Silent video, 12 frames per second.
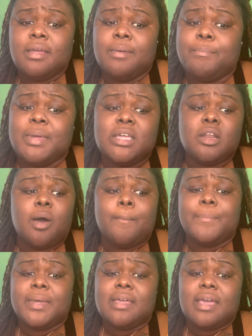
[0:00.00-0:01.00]
being all
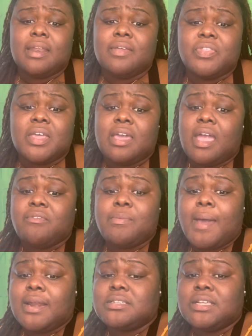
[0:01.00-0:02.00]
big-headed, thinking
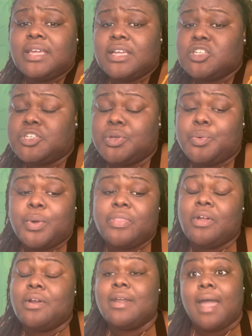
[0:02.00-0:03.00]
everybody's against you when
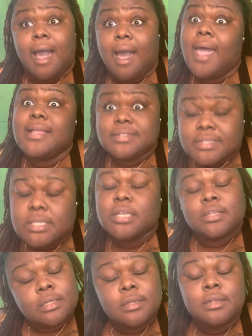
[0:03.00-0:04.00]
they're not.
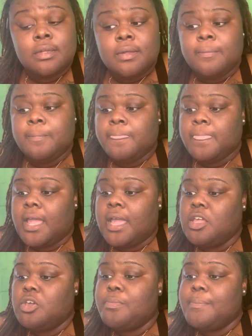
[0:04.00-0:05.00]
And
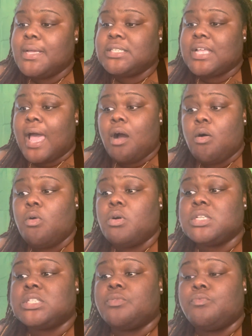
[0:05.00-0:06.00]
you miss out
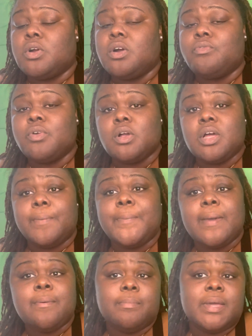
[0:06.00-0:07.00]
on some real good
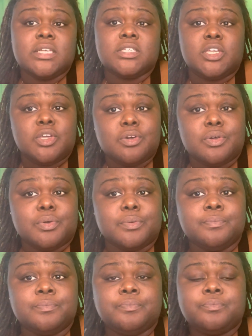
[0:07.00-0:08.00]
people because of
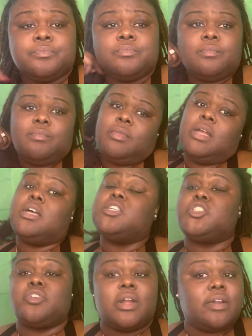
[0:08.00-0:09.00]
you.
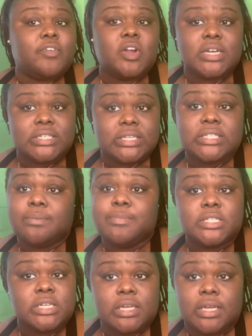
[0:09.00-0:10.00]
Constructive criticism
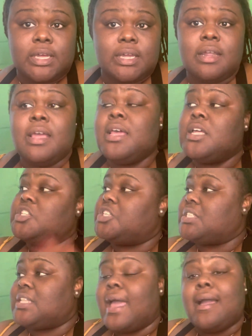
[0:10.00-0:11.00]
is good,
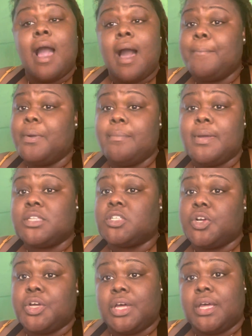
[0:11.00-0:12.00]
just like compliments
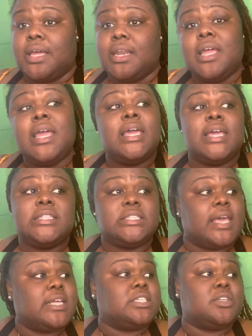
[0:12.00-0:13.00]
are good. It
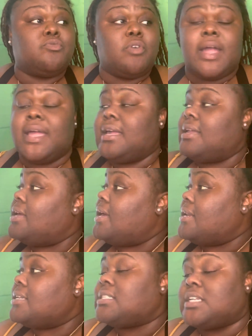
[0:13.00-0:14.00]
takes the rain
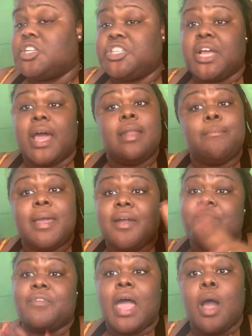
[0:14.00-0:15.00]
and the sunshine to make a
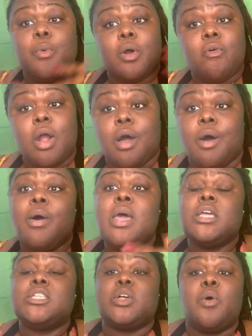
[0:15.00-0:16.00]
flower grow.
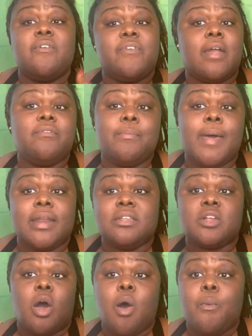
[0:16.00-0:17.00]
So if everybody's
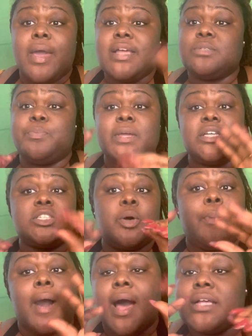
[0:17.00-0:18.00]
always being so
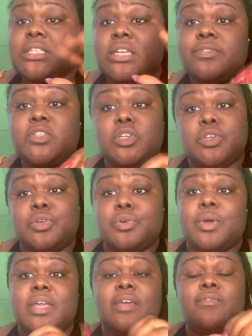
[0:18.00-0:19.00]
positive to
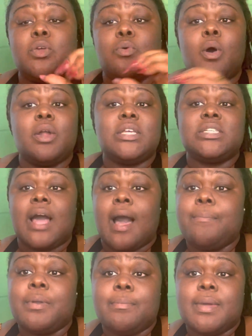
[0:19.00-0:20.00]
you and giving you all these
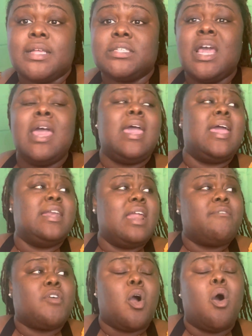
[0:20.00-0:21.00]
compliments and
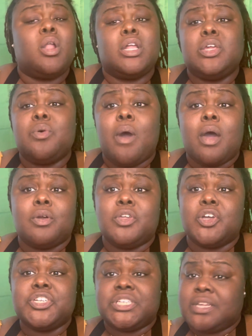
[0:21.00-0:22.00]
never calling you out on
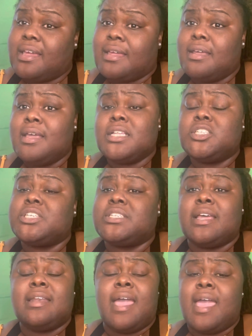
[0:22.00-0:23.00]
your shit, just
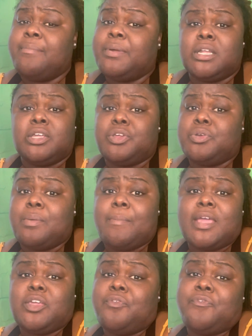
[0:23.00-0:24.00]
enabling you to
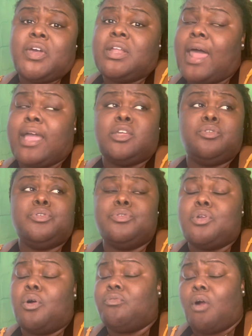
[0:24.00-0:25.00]
make you feel like you do
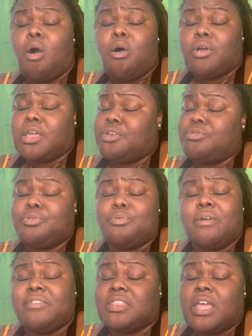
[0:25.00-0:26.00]
no wrong and you do
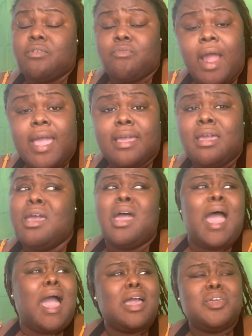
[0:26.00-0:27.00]
everything right,
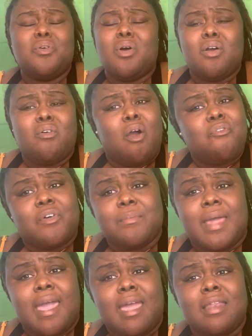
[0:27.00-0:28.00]
how you gonna grow from
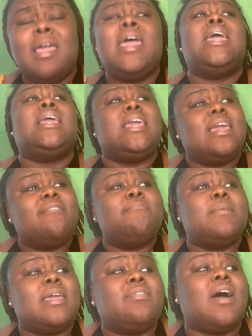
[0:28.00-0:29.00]
that? Give
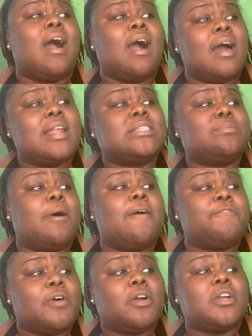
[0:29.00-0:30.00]
me the honest
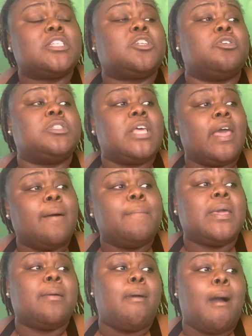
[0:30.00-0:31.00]
motherfucker that's gonna tell
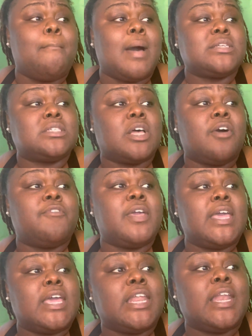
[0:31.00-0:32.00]
me about myself
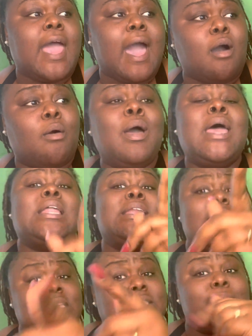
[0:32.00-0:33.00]
in and out.
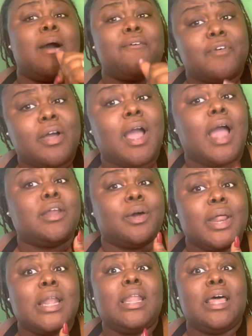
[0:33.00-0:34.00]
That's the motherfucker I know
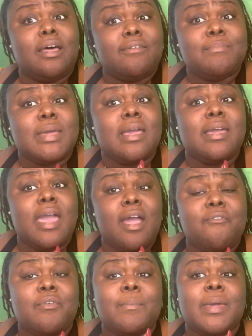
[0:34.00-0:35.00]
that love me and
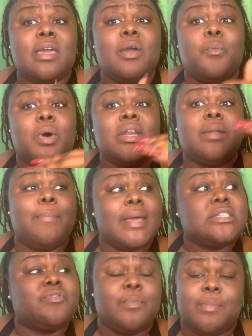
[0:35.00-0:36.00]
care for me and want the
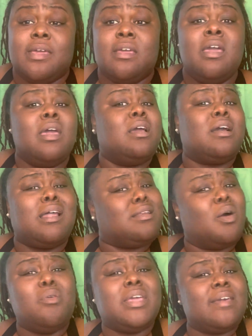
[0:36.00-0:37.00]
best for me.
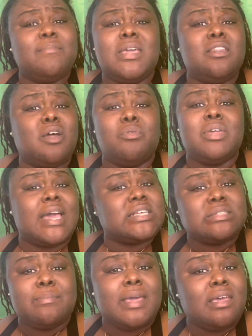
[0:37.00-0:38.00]
Don't give me no
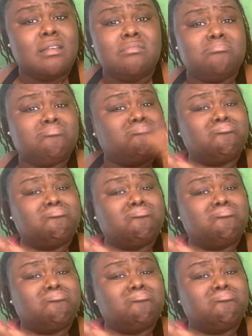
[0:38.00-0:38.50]
yes man.